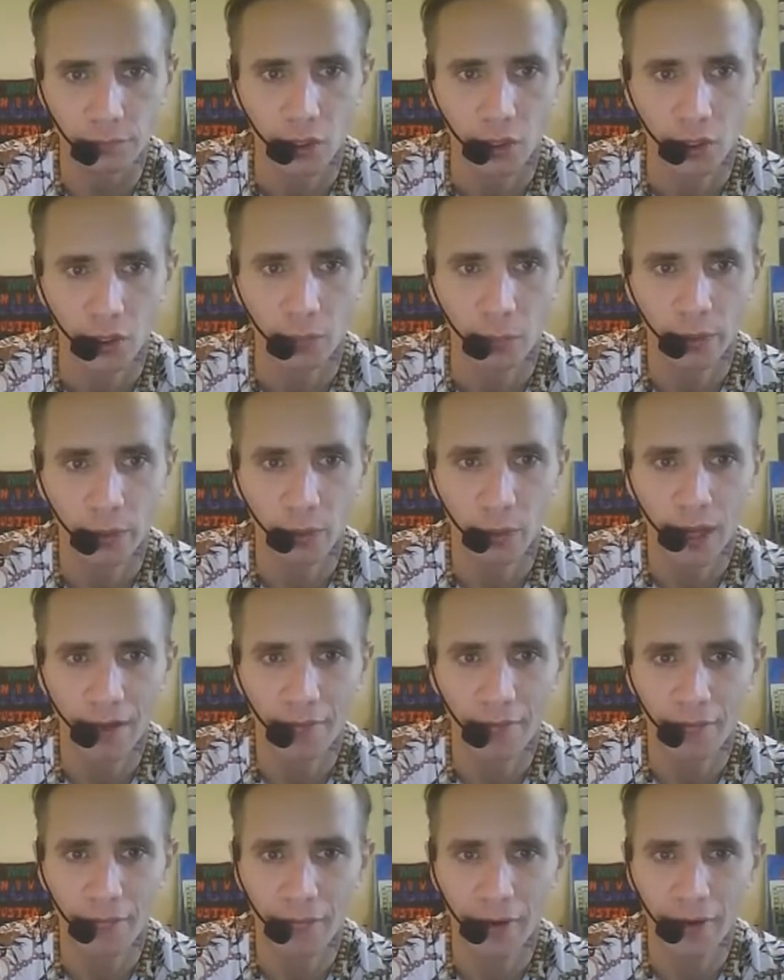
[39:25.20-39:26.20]
We all have our
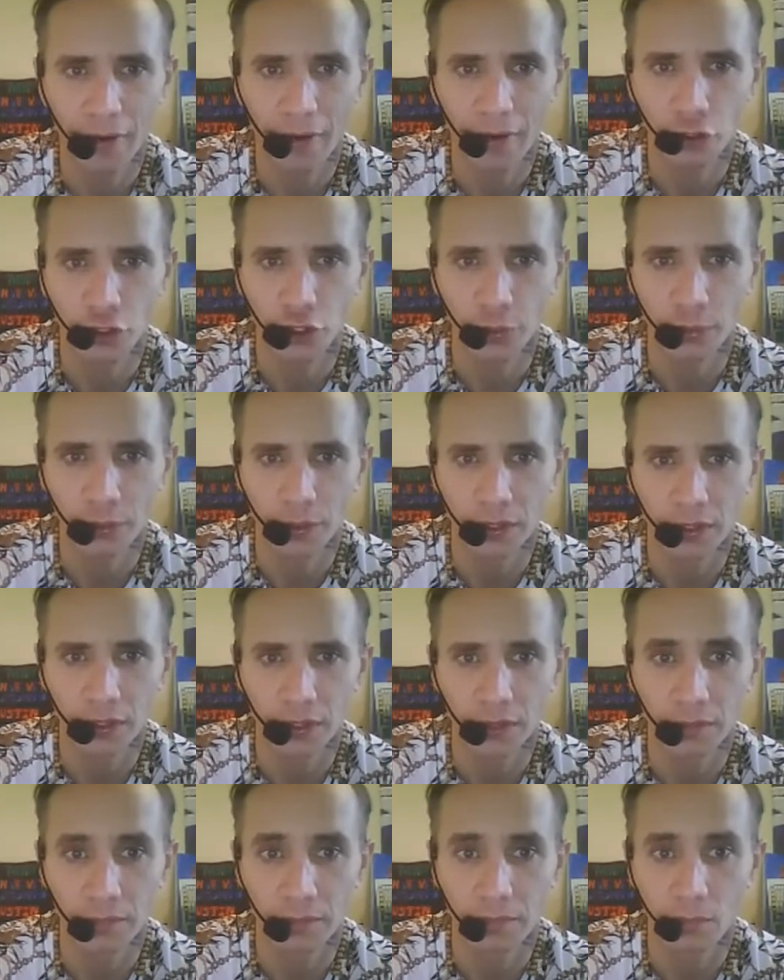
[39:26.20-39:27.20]
favourite chippies
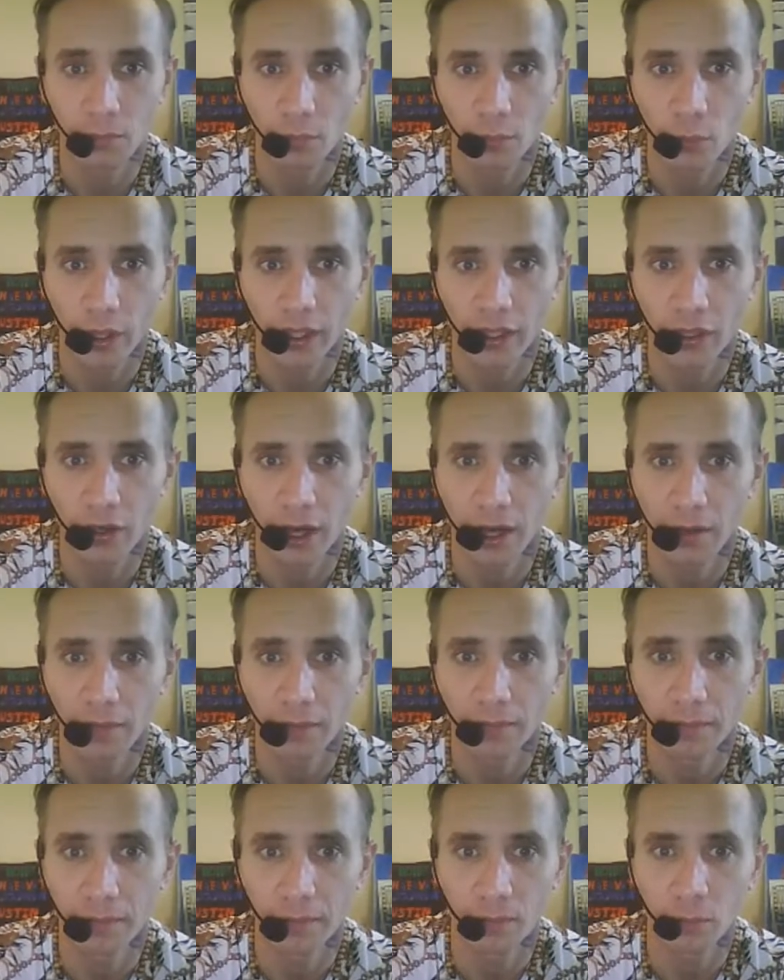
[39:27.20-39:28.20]
where you
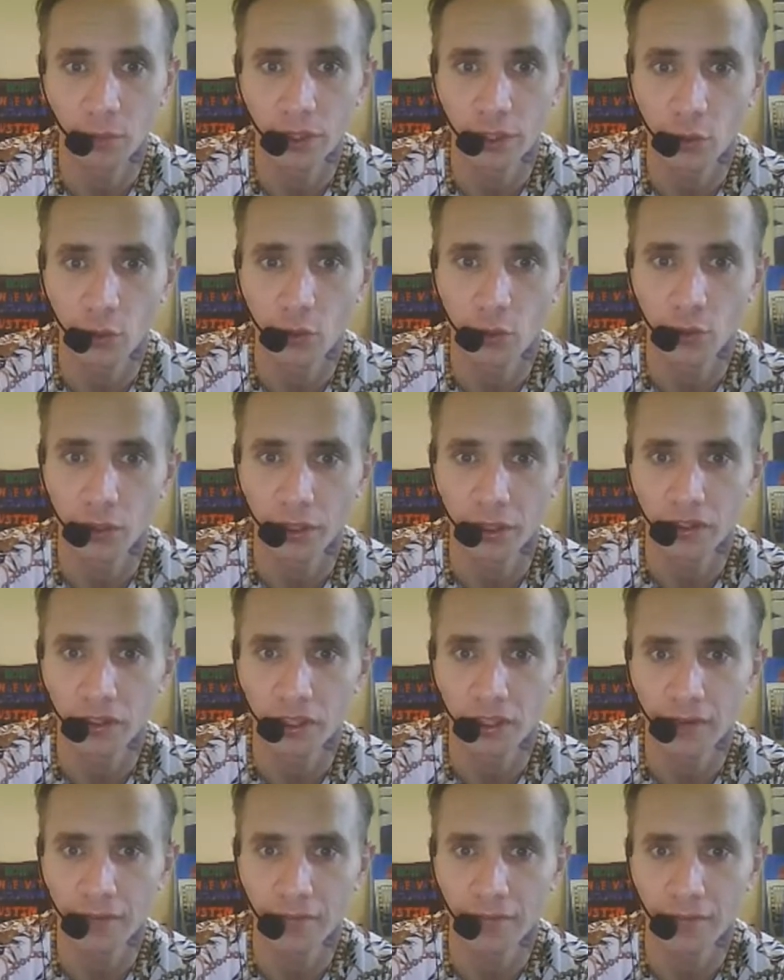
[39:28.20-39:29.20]
order the
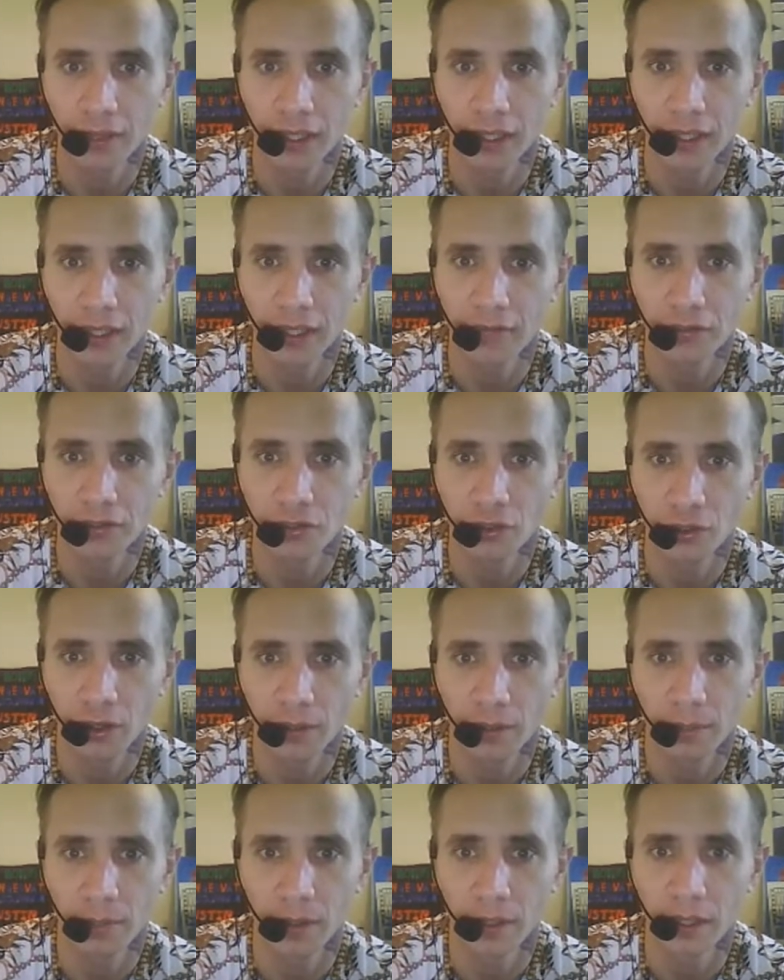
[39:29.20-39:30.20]
same thing every
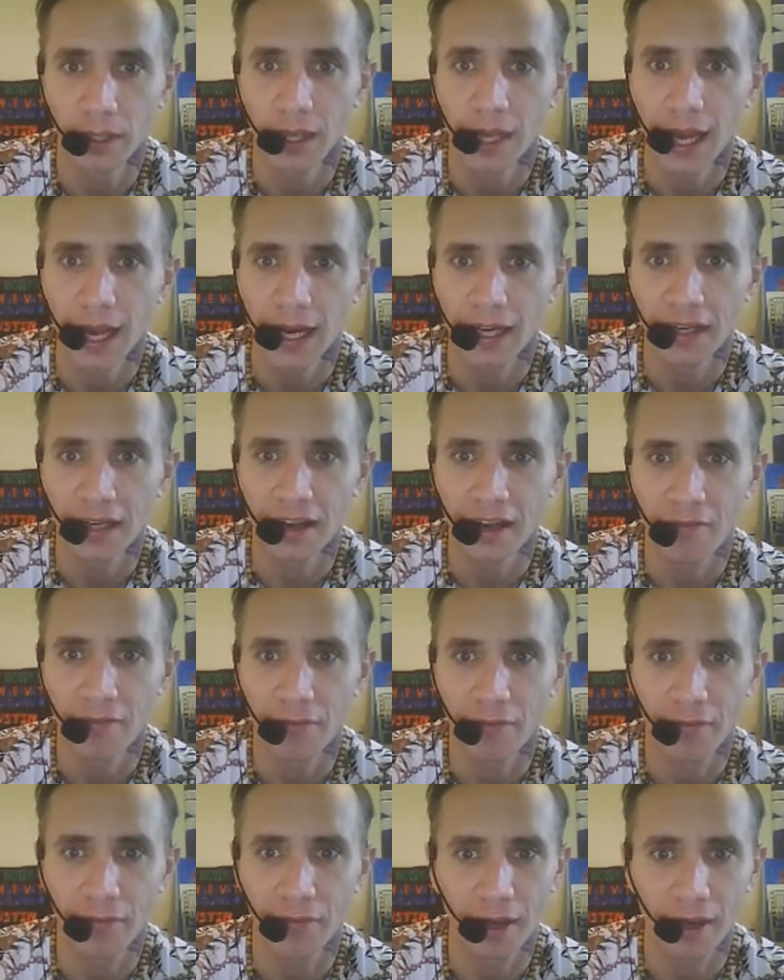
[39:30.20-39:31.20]
time and it never
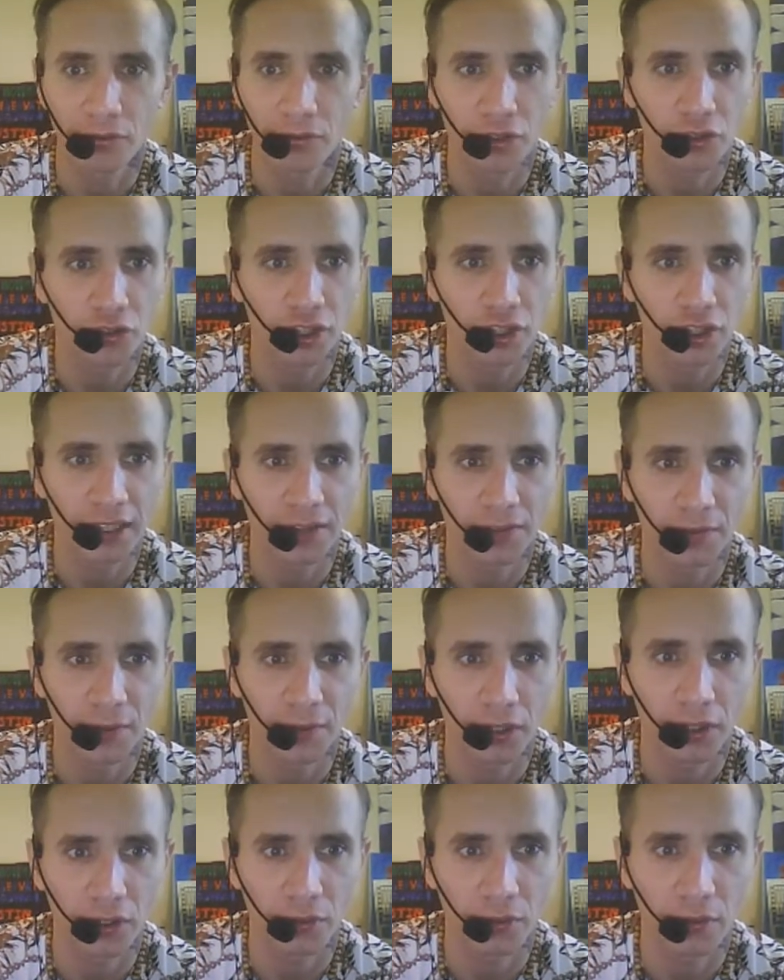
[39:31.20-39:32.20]
fails to
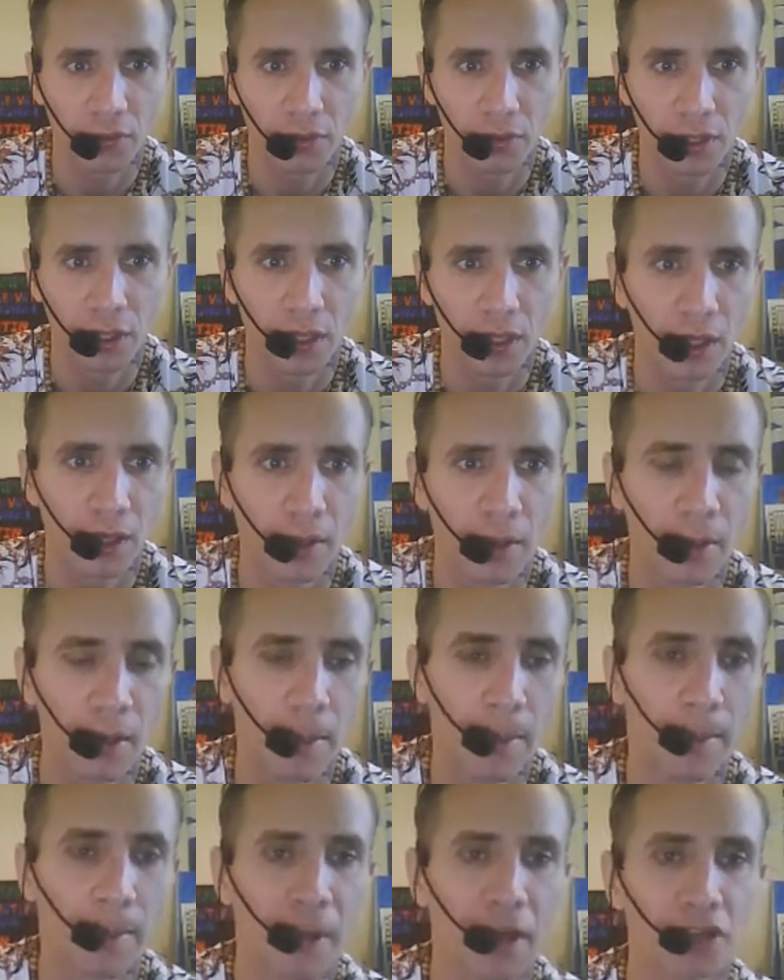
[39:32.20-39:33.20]
satisfy you.
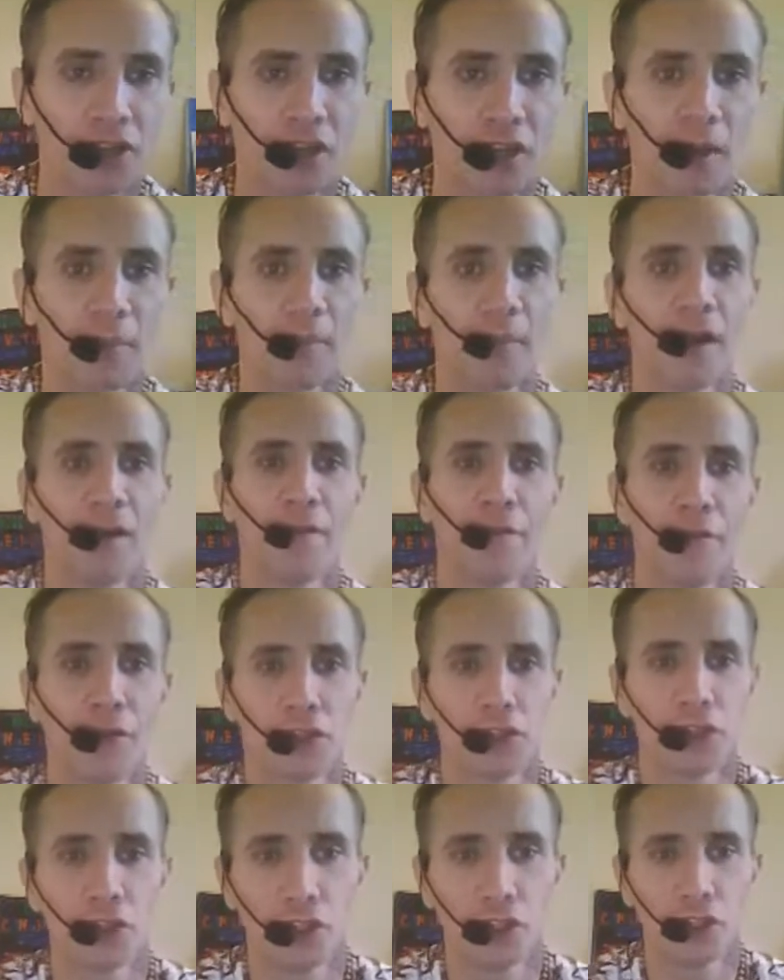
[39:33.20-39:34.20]
But some
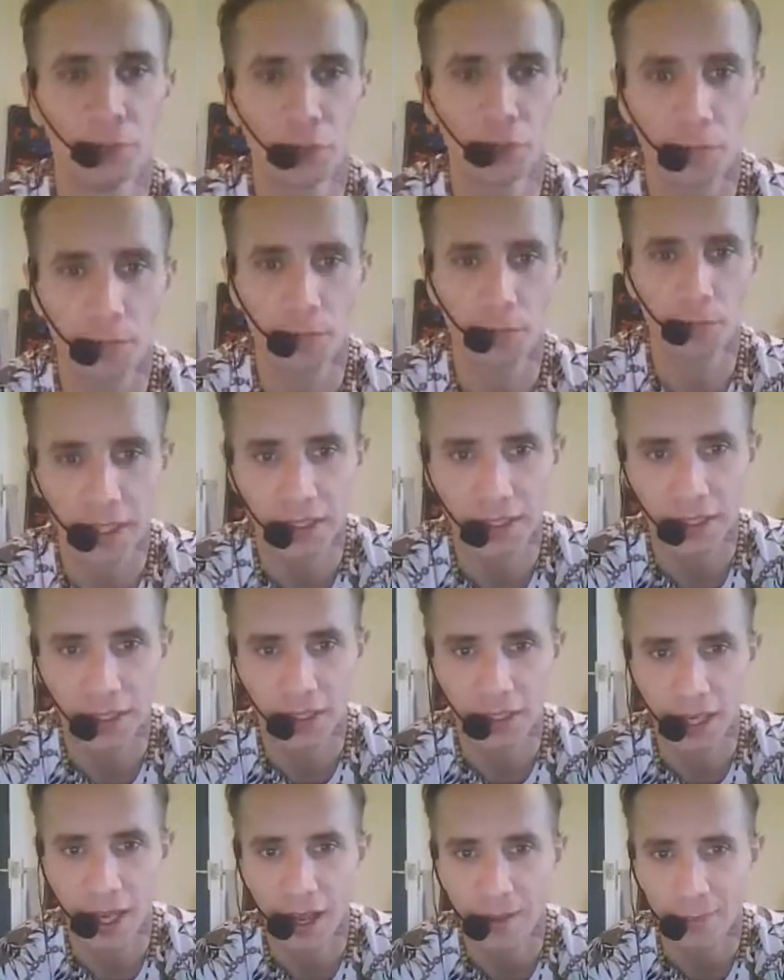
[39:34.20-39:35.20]
fish and chip shops in
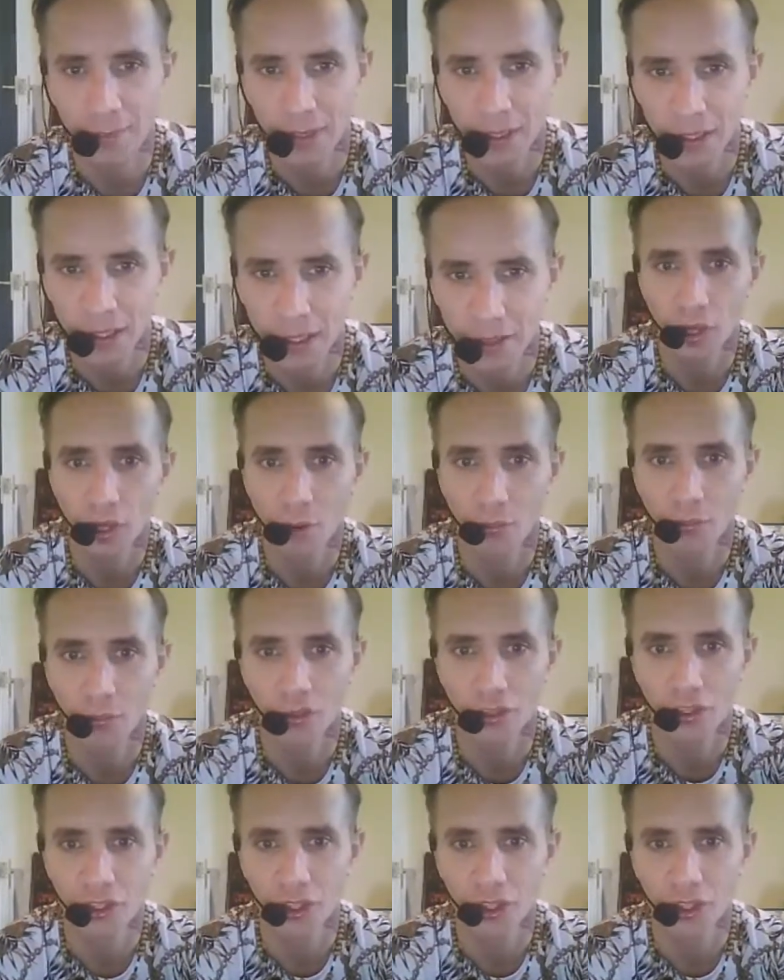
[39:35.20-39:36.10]
Essex have been given